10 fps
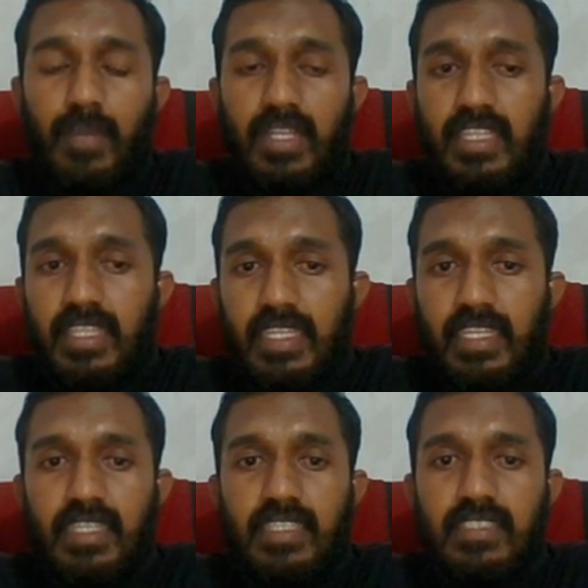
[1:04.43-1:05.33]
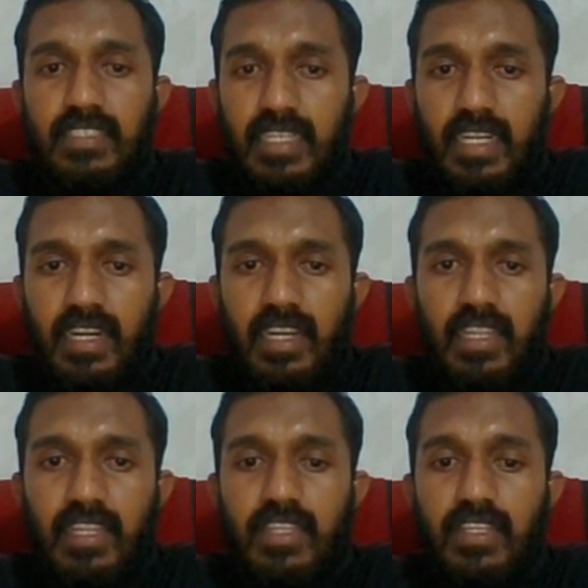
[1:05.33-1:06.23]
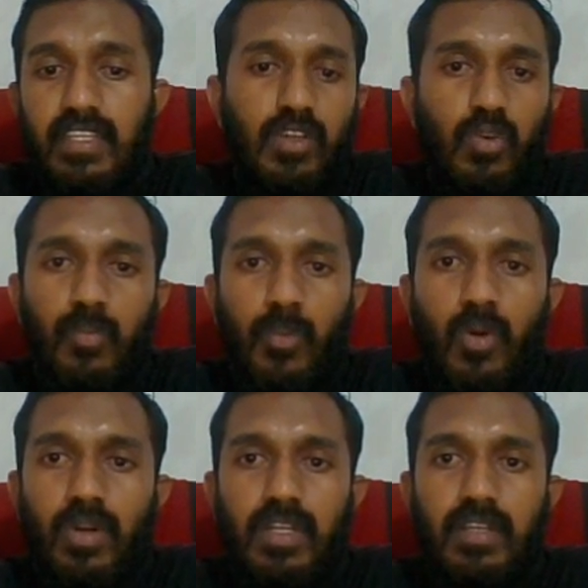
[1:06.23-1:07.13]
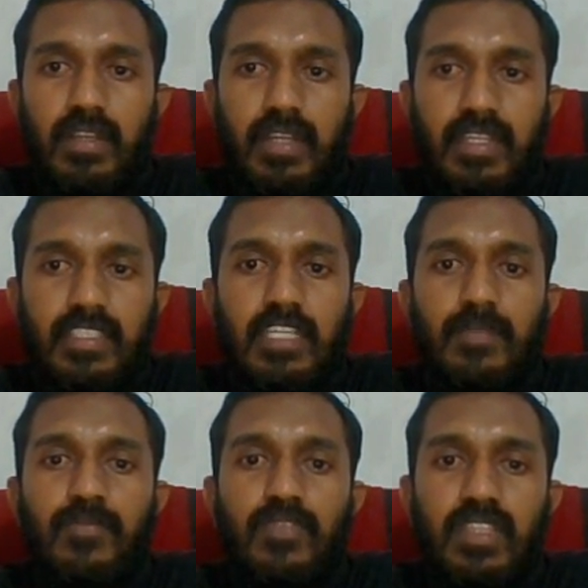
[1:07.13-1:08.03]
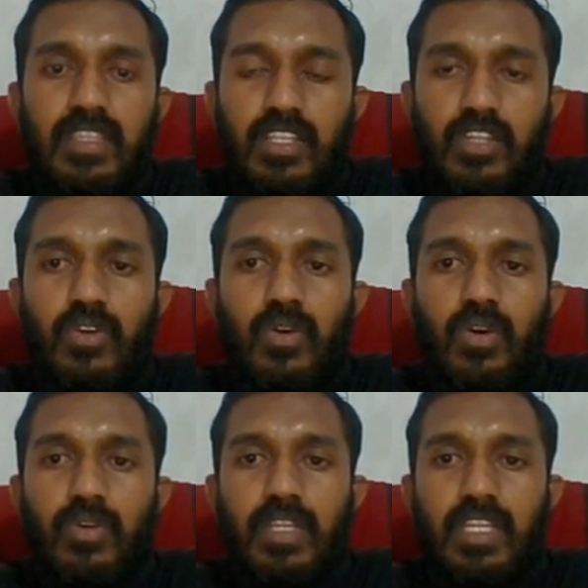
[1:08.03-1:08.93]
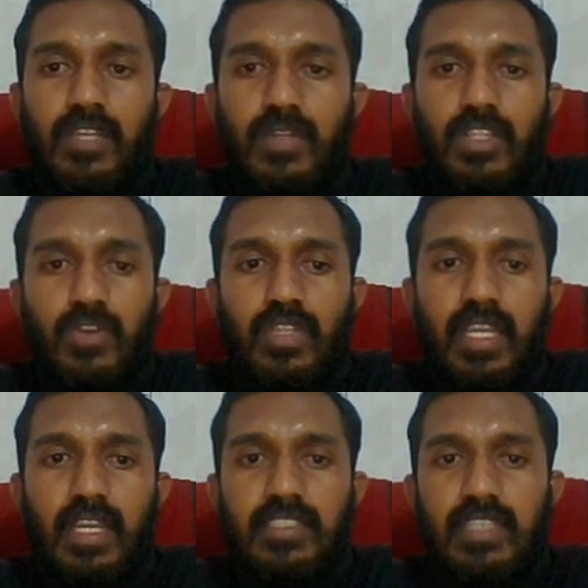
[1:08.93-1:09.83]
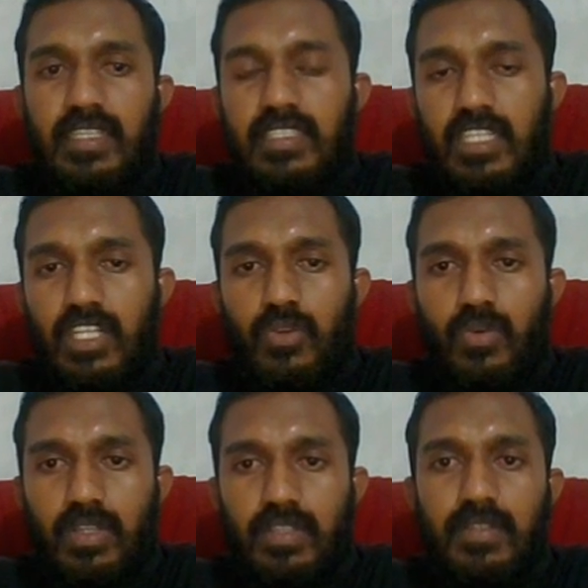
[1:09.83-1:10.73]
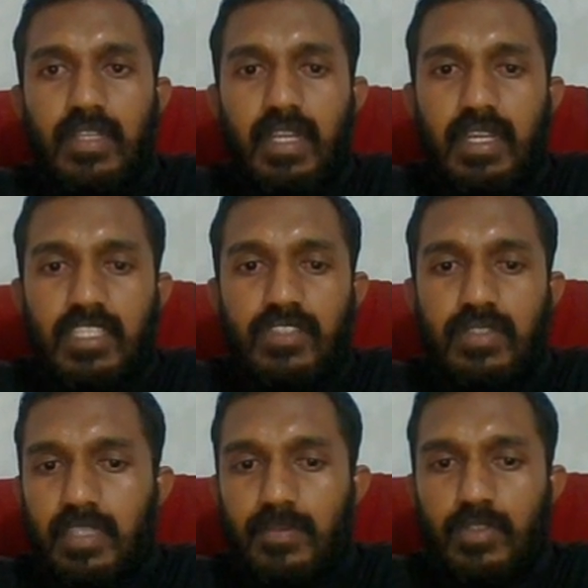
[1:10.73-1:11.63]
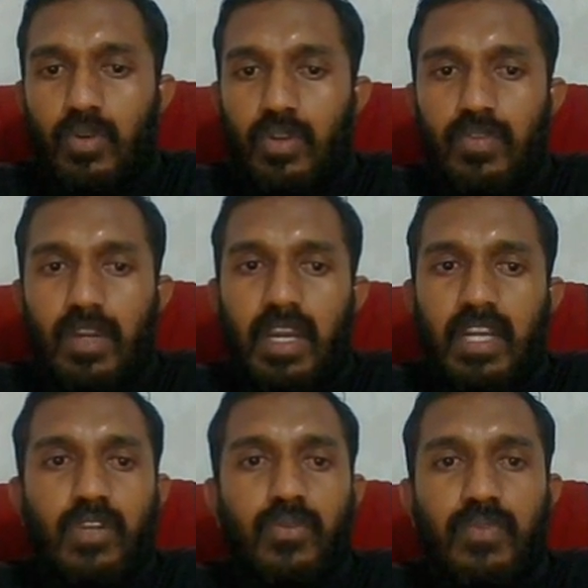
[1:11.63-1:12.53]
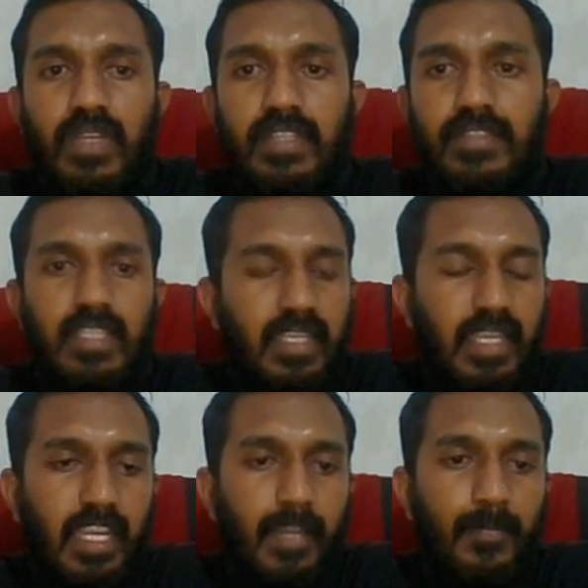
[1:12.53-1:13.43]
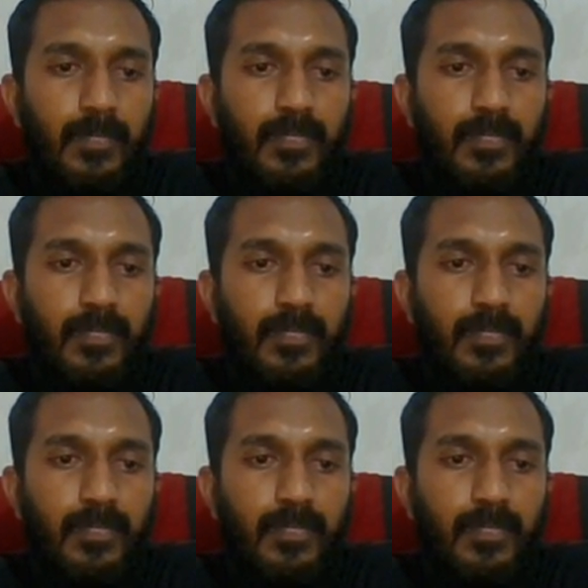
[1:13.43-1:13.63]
But the thing is, generally, rook pawn ends up with the draw, even though there is additional rook. It's some sort of hard to win the game.